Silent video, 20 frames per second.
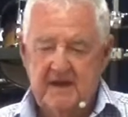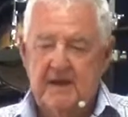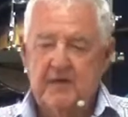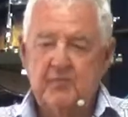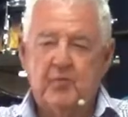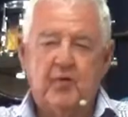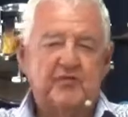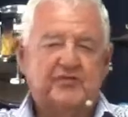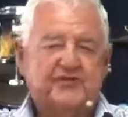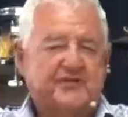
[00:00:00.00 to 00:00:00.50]

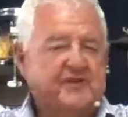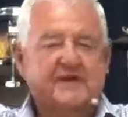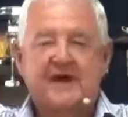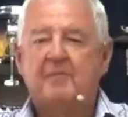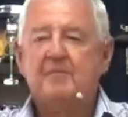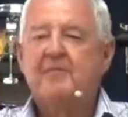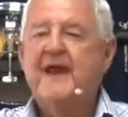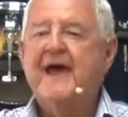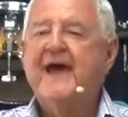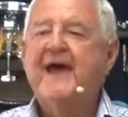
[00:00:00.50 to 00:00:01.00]
He wants to
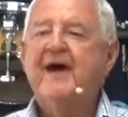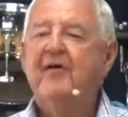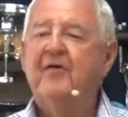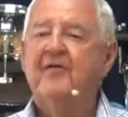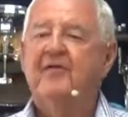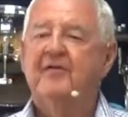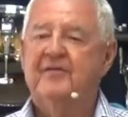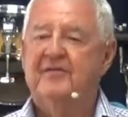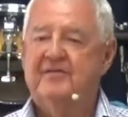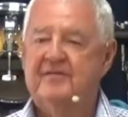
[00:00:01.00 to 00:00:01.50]
come
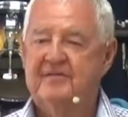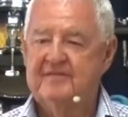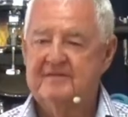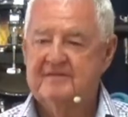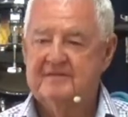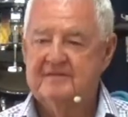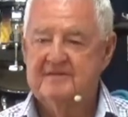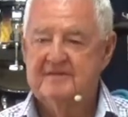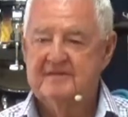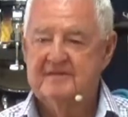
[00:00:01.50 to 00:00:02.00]
down.
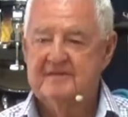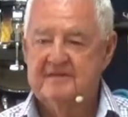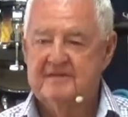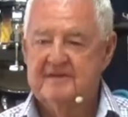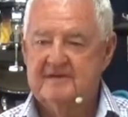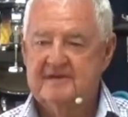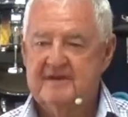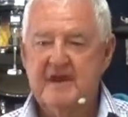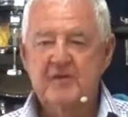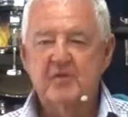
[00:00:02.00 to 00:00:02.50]

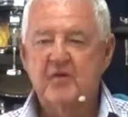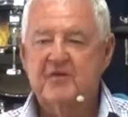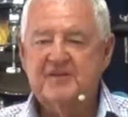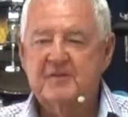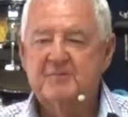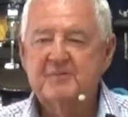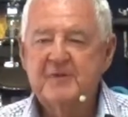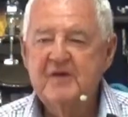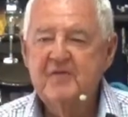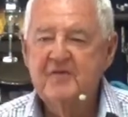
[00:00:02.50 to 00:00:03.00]
He wants
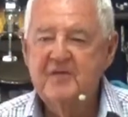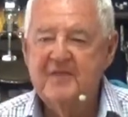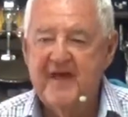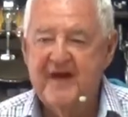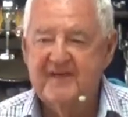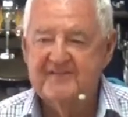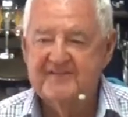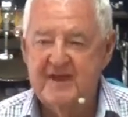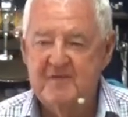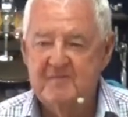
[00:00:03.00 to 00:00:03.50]
to be with
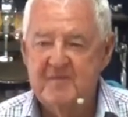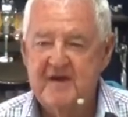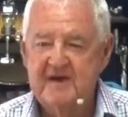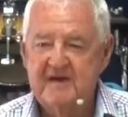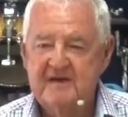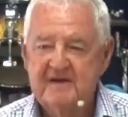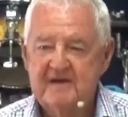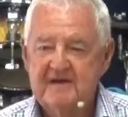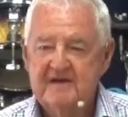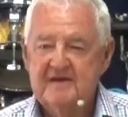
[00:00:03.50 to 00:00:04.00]
us.
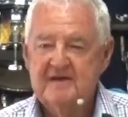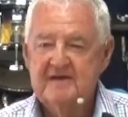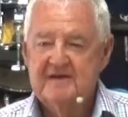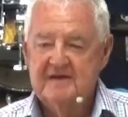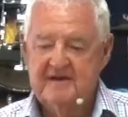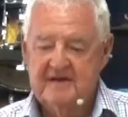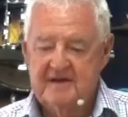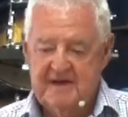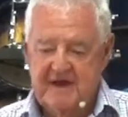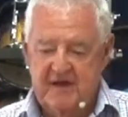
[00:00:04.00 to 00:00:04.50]
Amen?
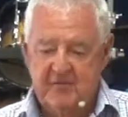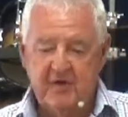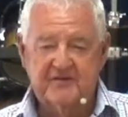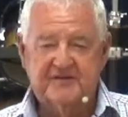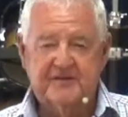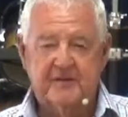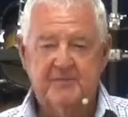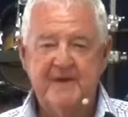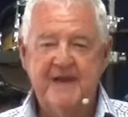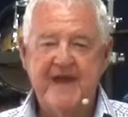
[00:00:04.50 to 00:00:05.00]
He
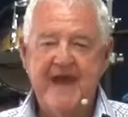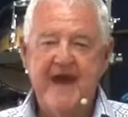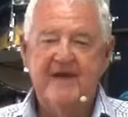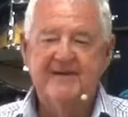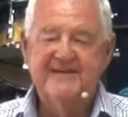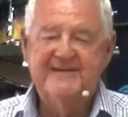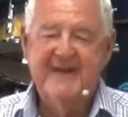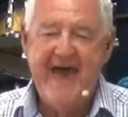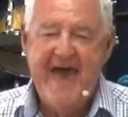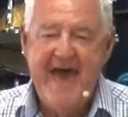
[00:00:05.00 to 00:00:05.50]
wants to be our
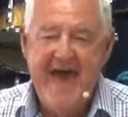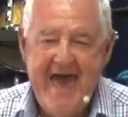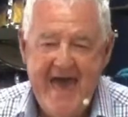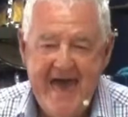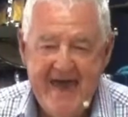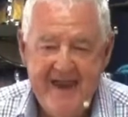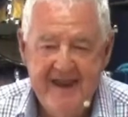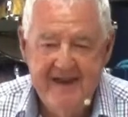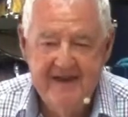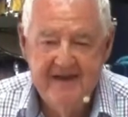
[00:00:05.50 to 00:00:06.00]

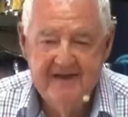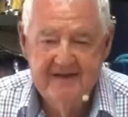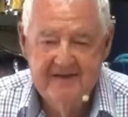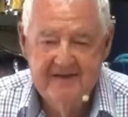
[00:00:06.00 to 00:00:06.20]
dad.